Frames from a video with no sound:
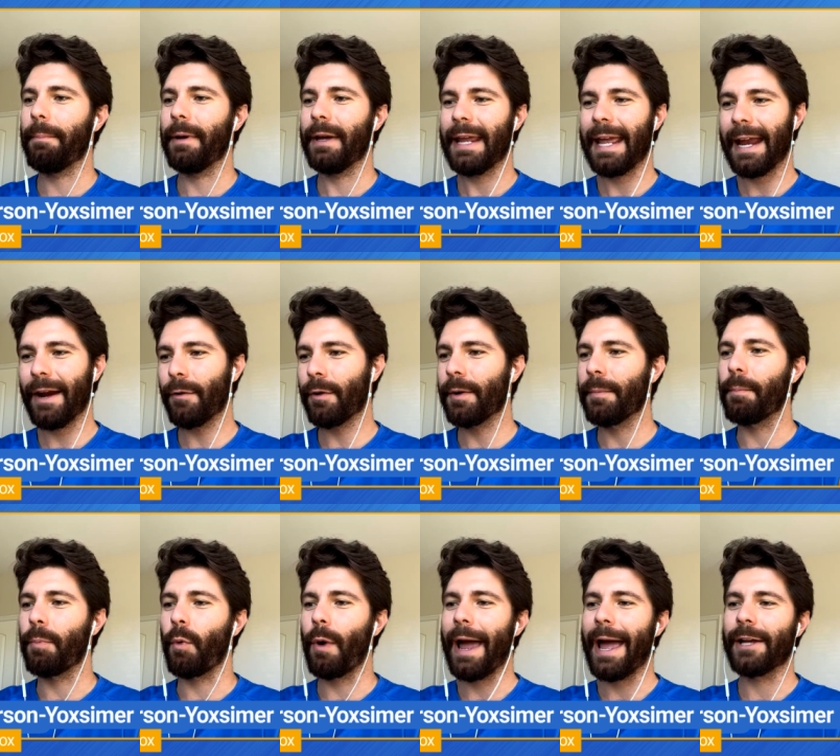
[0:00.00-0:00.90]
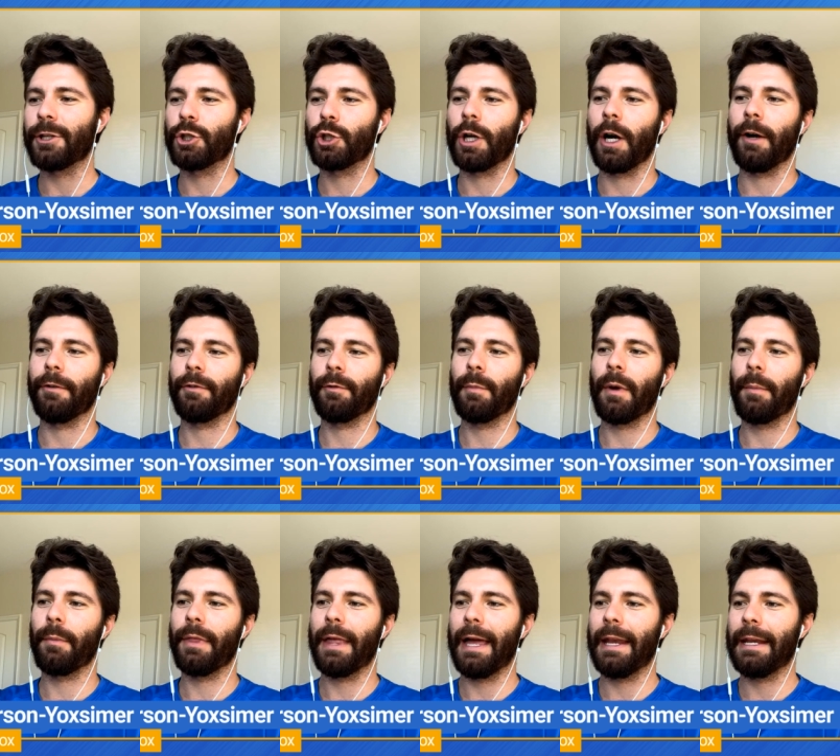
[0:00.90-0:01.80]
but Aaron Bradshaw, if you
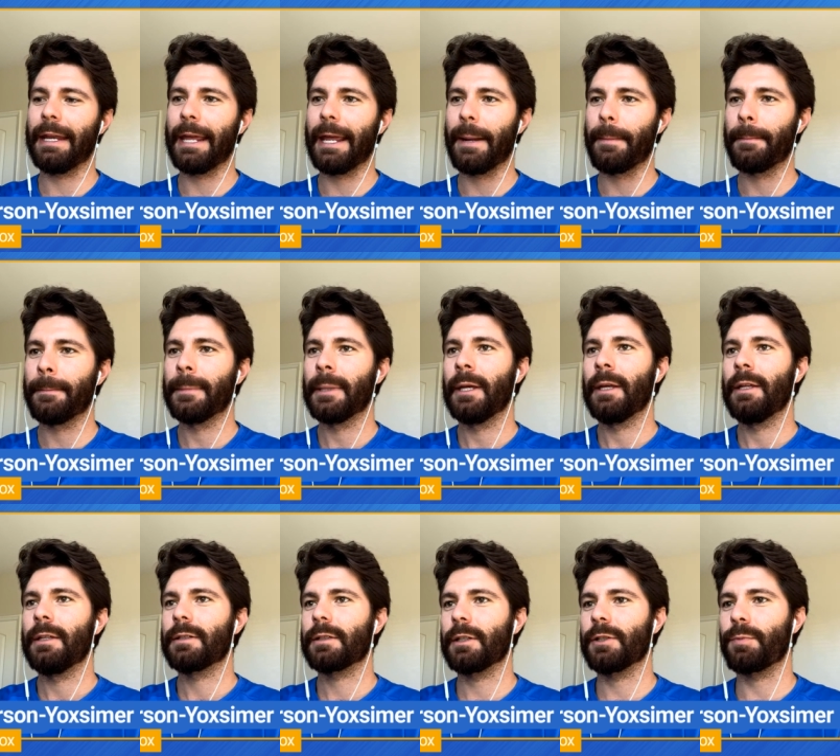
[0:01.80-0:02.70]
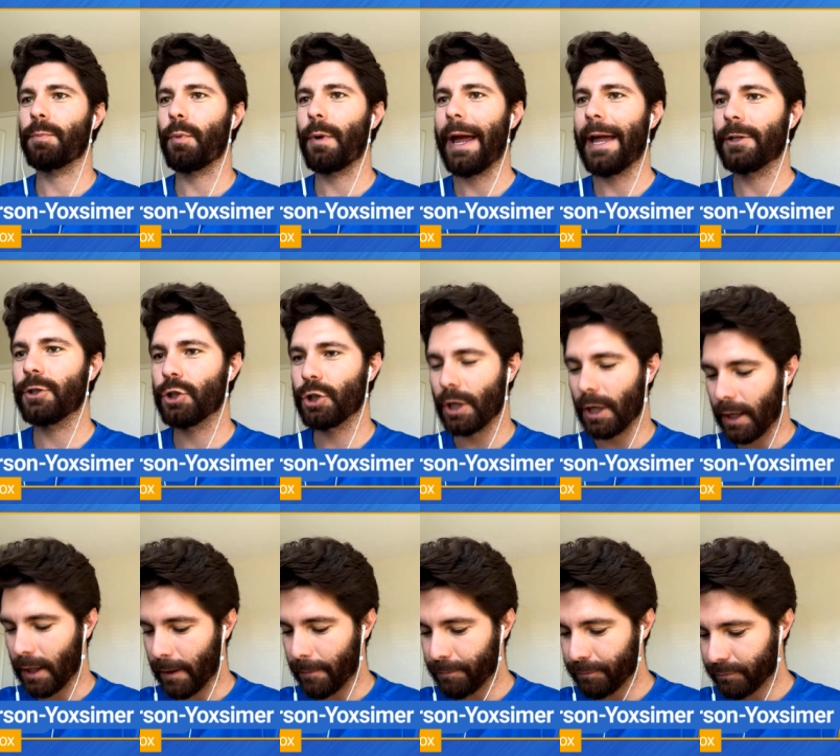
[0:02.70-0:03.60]
remember that name, it's because
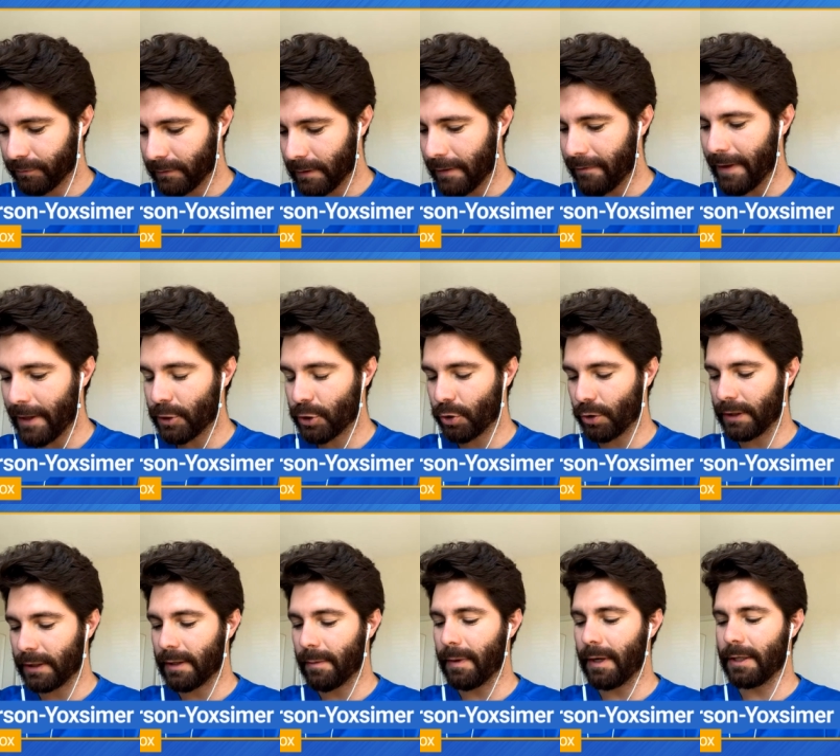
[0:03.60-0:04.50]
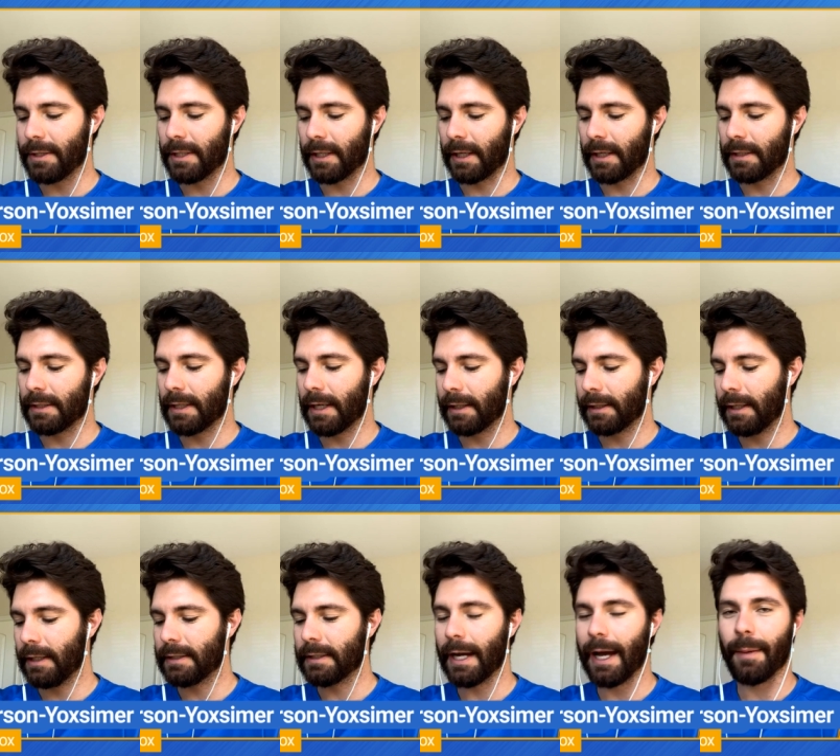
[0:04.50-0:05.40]
Bradshaw eventually committed to
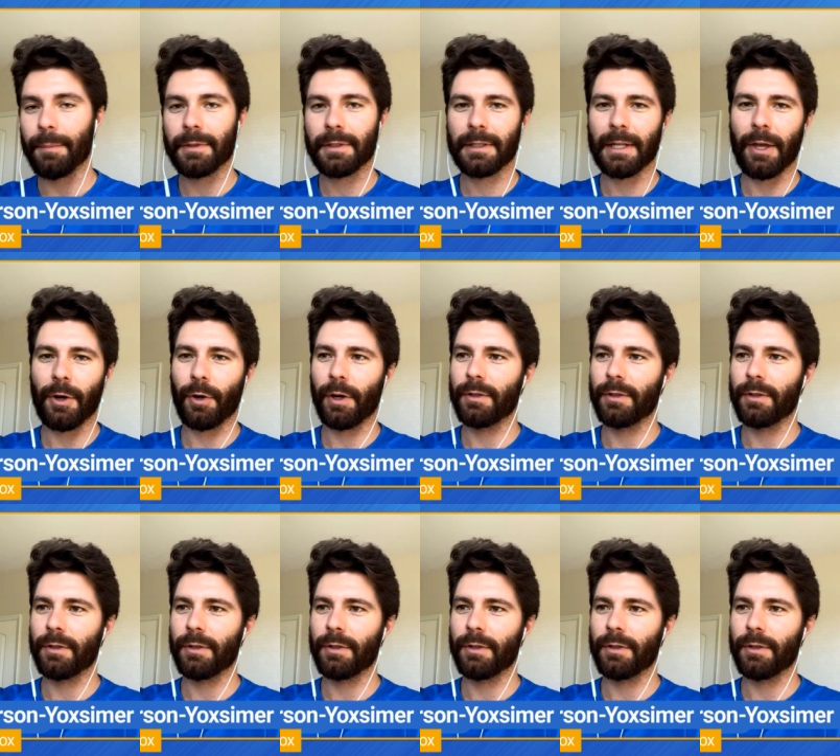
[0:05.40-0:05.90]
Kentucky, top center.